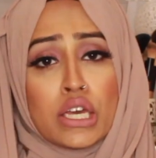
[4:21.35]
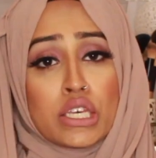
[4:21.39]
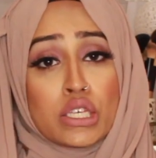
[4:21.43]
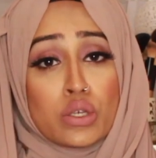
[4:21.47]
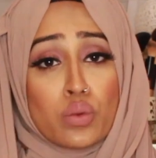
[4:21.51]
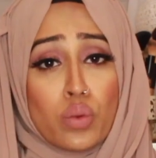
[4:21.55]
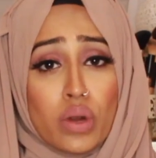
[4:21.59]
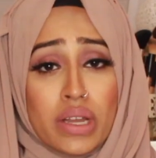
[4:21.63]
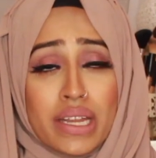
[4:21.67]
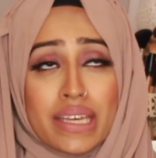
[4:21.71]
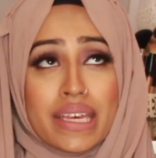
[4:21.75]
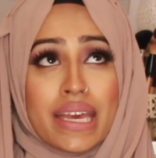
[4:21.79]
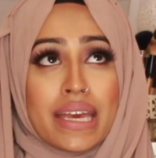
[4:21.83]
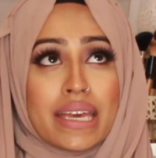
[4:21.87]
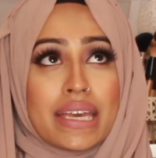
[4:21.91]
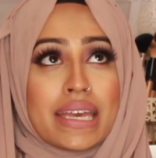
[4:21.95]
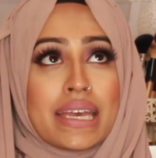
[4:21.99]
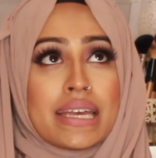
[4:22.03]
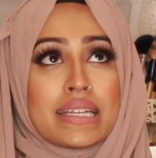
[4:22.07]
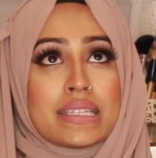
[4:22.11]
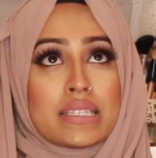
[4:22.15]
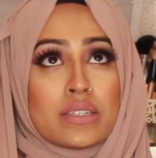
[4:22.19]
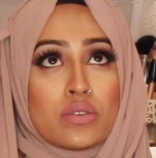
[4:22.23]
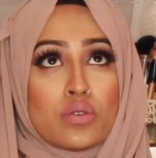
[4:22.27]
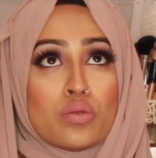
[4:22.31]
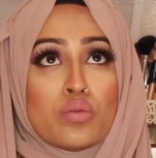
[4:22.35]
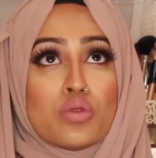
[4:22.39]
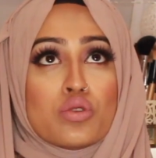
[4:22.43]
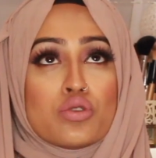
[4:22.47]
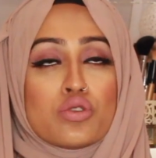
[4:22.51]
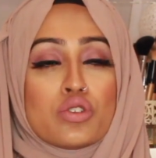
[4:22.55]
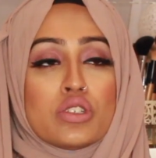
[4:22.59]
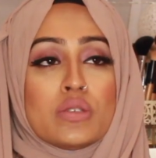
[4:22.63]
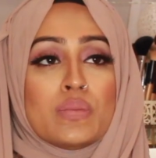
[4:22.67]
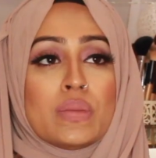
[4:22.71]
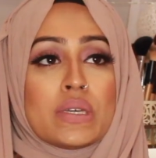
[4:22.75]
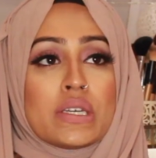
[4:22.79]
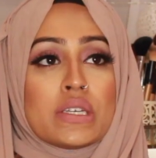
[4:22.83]
You want to get kids normal
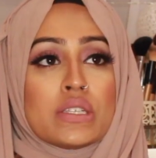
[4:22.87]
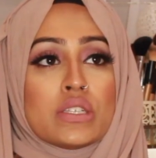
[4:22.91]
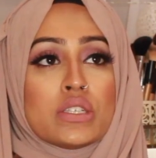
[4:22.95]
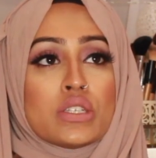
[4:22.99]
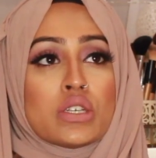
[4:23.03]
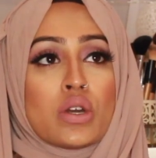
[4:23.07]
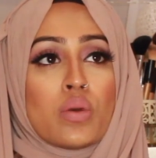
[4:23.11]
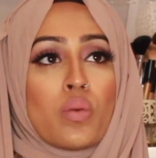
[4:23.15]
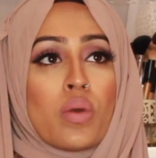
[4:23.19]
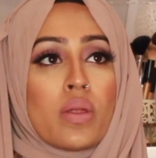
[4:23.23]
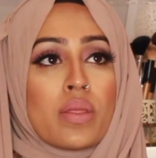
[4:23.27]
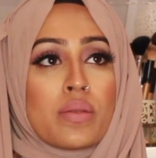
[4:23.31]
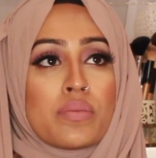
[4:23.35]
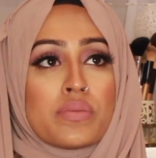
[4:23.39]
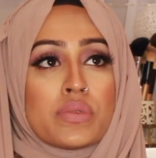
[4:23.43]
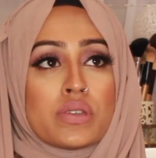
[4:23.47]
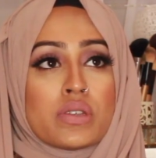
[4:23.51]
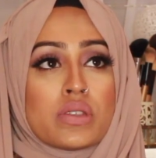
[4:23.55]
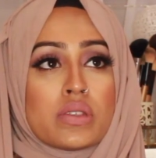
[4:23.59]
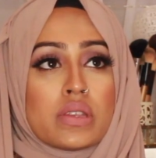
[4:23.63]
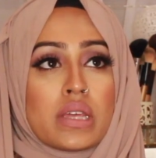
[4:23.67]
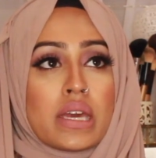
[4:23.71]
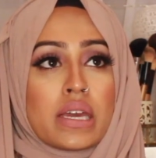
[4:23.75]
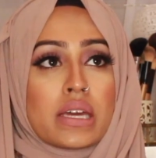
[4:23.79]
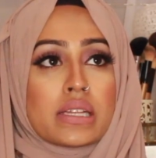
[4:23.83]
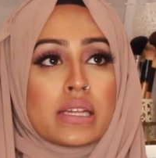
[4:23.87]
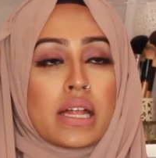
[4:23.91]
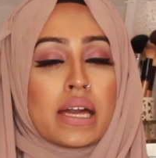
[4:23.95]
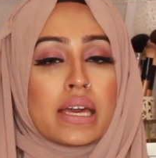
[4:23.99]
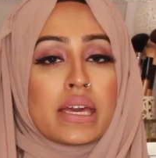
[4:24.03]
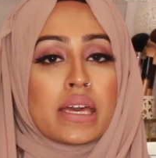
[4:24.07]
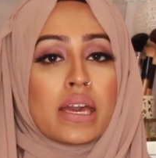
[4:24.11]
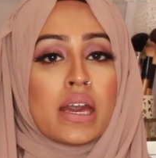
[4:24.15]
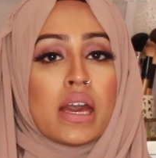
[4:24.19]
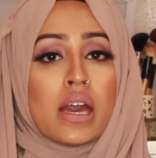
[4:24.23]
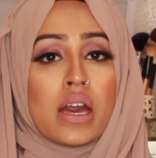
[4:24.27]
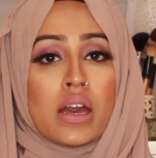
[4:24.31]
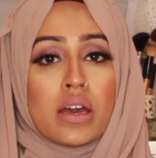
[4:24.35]
toys because you don't want them to think
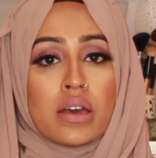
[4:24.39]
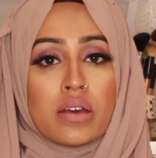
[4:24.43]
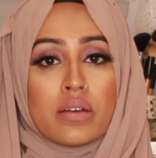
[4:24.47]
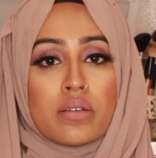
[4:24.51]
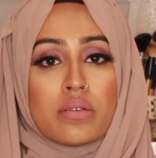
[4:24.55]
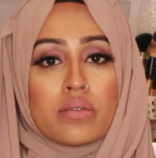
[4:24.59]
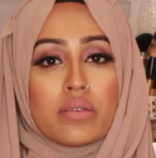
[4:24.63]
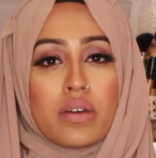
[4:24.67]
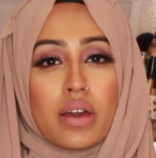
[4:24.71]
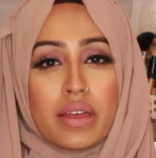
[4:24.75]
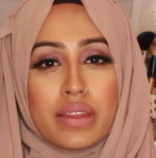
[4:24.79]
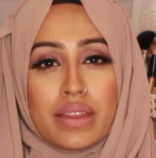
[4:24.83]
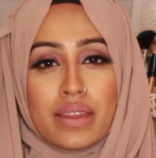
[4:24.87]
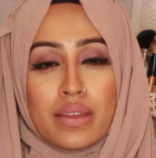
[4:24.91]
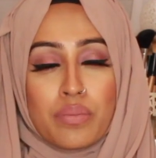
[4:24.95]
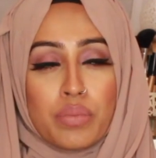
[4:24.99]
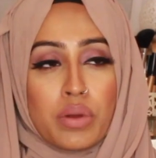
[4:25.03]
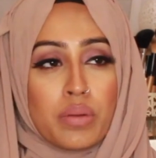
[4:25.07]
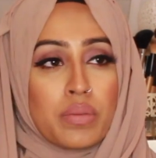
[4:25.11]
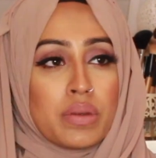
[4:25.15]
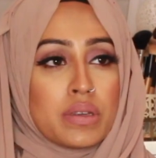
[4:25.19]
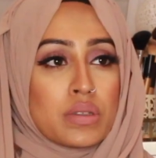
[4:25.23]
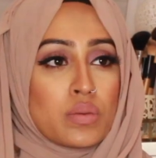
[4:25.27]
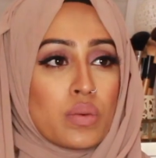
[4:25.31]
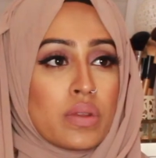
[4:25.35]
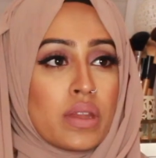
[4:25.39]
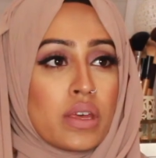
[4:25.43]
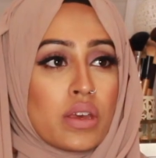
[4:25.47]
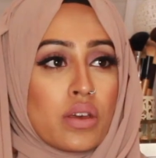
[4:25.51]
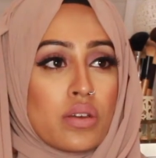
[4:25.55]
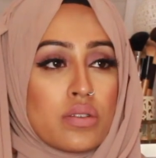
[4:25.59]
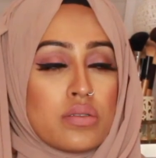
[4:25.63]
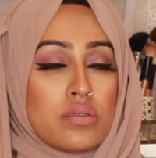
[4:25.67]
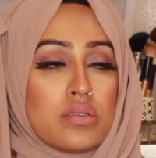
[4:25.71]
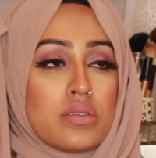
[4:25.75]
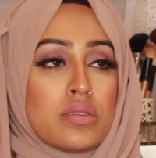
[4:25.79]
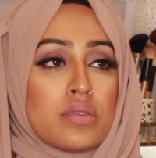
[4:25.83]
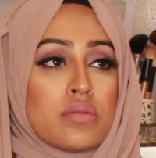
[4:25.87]
like, I think the problem is when they
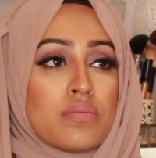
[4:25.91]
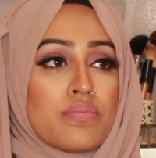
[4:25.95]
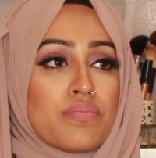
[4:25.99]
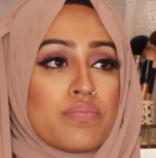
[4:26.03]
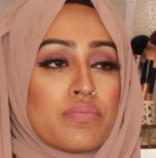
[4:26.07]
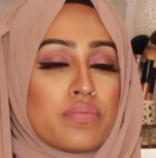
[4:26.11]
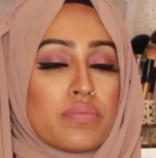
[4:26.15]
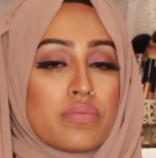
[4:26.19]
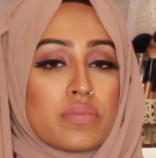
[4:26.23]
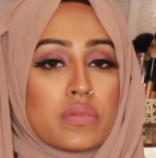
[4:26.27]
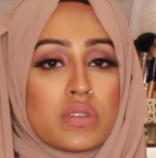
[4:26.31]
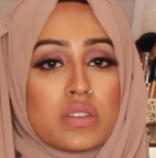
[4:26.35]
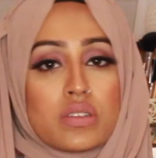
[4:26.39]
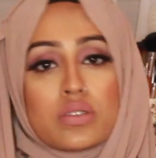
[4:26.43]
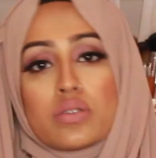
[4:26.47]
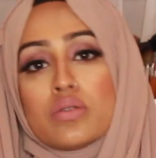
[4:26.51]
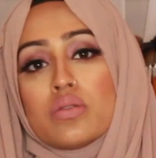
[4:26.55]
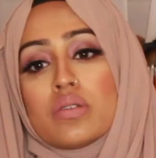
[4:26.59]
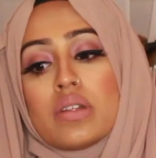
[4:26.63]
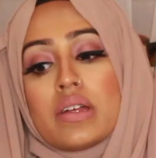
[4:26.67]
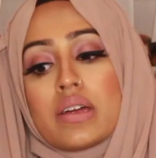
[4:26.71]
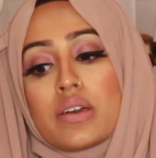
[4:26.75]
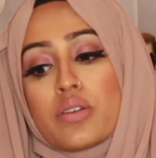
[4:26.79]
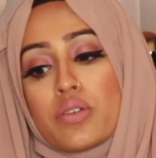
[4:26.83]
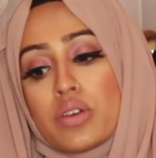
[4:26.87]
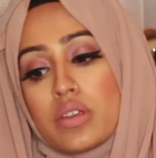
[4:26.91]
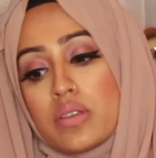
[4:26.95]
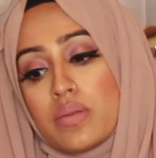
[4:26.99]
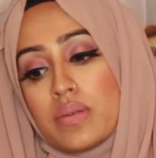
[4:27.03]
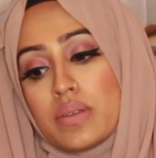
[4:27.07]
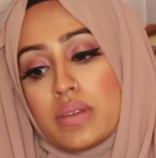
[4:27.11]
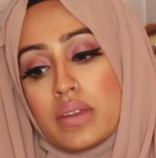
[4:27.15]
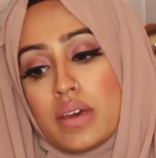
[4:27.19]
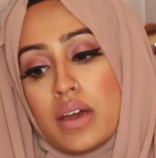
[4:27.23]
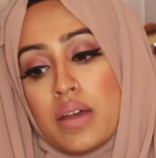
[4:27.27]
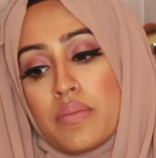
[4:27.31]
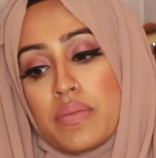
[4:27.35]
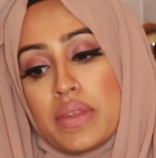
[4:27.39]
go to school at
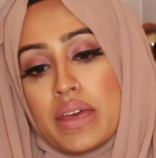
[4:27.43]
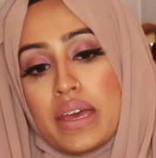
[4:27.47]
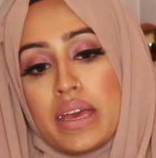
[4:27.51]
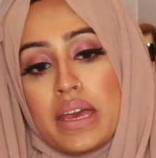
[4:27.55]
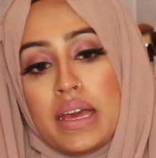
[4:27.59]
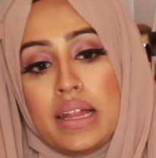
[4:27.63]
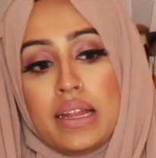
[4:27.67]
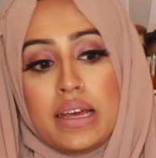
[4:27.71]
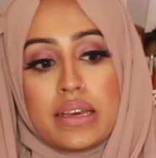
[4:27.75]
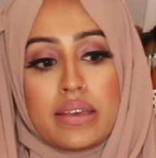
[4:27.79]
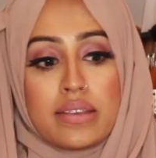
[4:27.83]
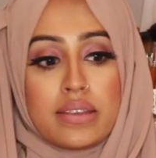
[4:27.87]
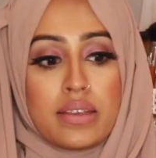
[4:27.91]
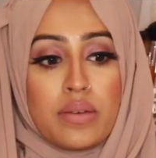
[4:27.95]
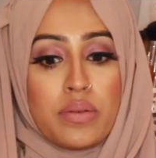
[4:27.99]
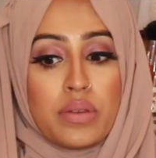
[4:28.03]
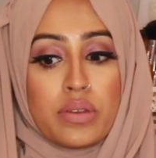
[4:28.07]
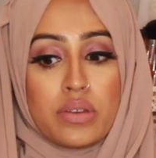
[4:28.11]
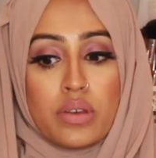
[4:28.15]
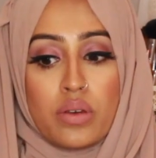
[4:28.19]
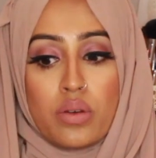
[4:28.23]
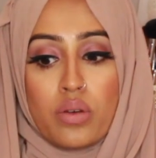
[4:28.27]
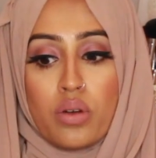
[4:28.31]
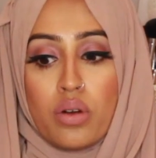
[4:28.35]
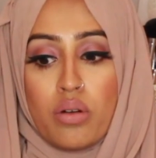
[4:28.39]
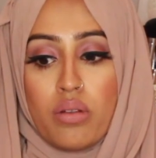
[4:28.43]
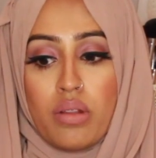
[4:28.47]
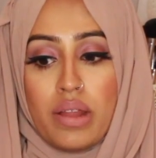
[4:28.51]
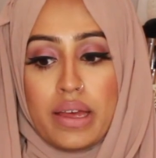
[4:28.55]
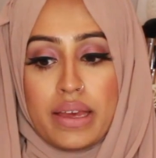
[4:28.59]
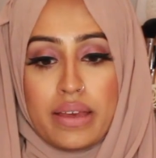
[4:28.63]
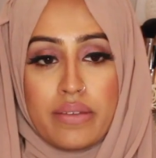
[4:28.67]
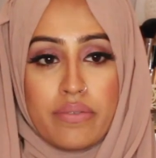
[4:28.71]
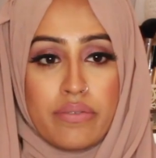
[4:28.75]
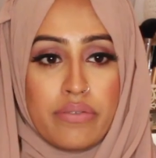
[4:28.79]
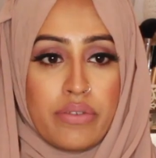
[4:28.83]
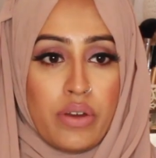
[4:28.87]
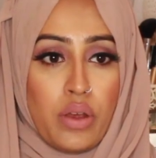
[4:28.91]
Christmas time and they hear like so and so got
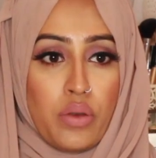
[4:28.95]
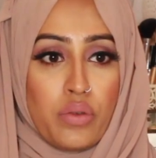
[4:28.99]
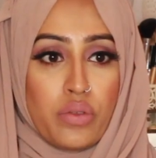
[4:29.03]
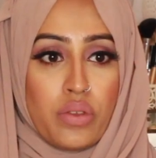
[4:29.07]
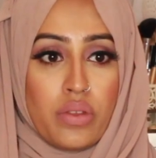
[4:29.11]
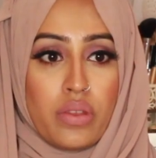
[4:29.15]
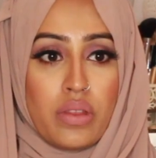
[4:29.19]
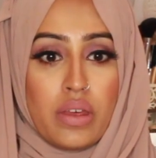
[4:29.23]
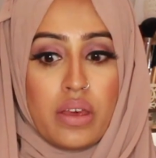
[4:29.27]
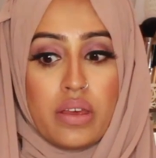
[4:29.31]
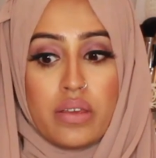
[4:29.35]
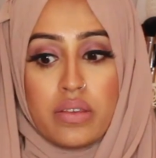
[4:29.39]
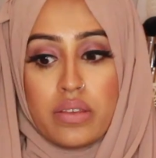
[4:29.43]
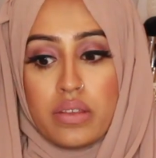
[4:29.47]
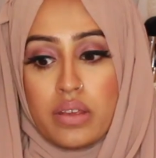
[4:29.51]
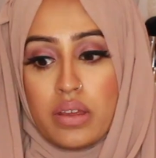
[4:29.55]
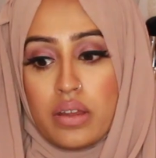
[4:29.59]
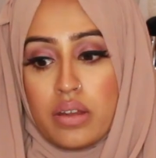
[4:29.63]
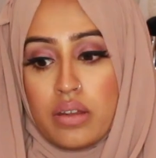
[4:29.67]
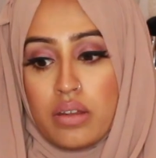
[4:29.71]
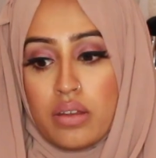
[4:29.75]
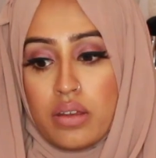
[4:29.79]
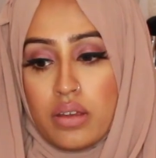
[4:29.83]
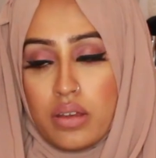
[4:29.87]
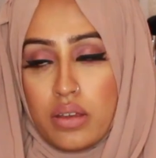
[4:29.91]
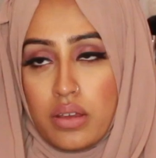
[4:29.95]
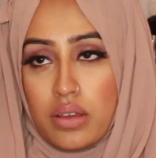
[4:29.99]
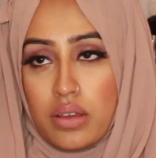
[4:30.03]
like Frozen this, and